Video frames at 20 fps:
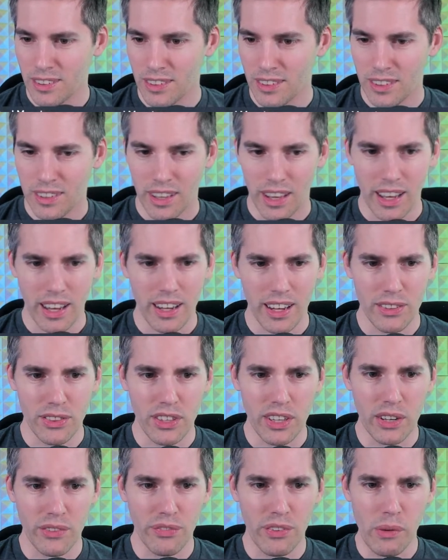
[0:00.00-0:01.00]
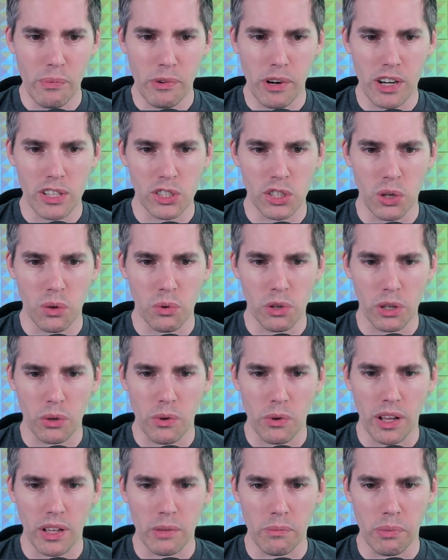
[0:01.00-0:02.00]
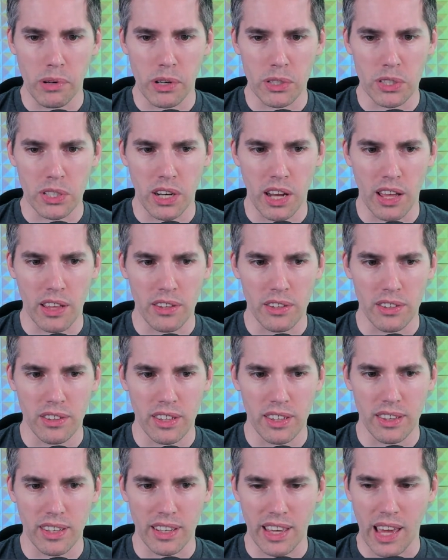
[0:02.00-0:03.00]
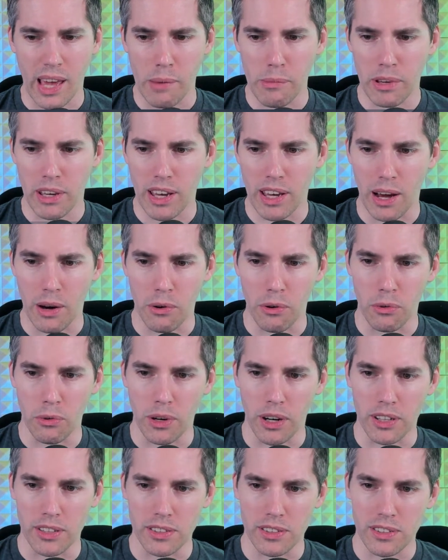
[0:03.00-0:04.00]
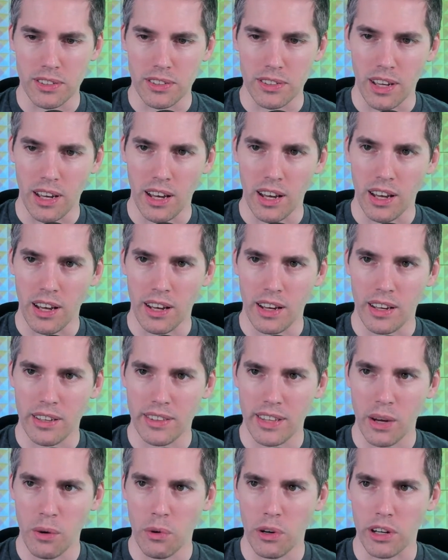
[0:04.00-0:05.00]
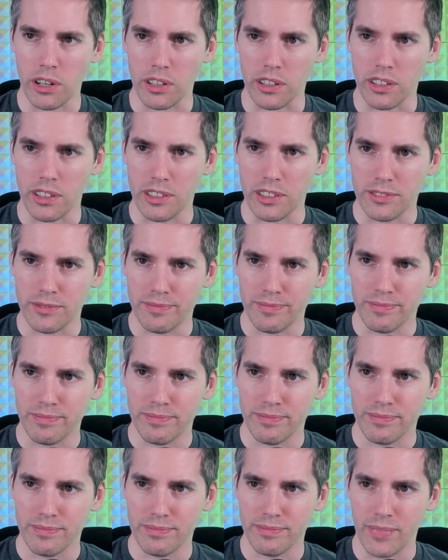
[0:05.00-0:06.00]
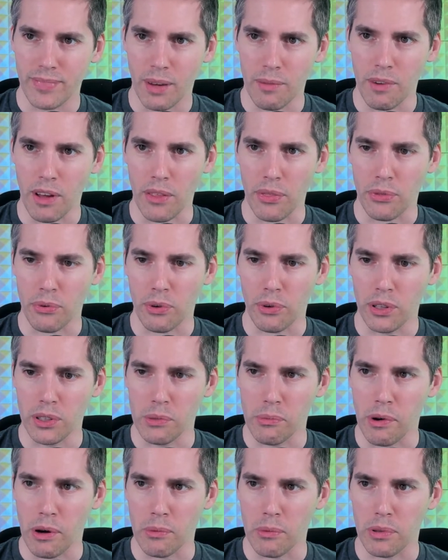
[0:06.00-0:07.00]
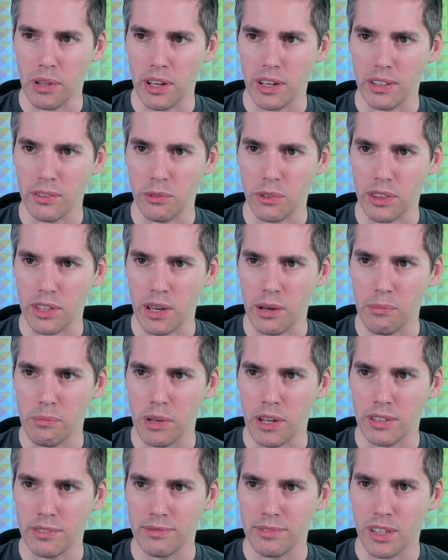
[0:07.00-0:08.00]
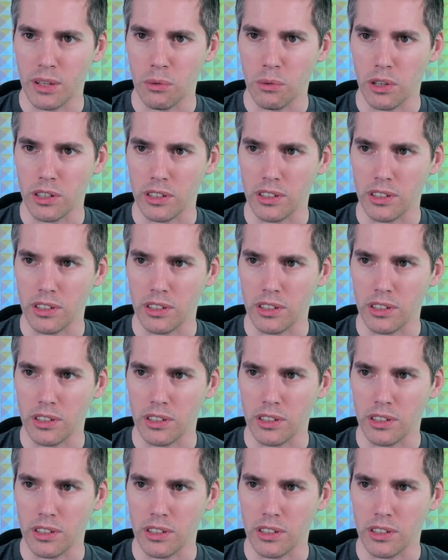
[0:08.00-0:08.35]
I think flip cards don't work well in person, other than the Kamigawa ones. They work. I'm not thrilled about playing with them, but they work.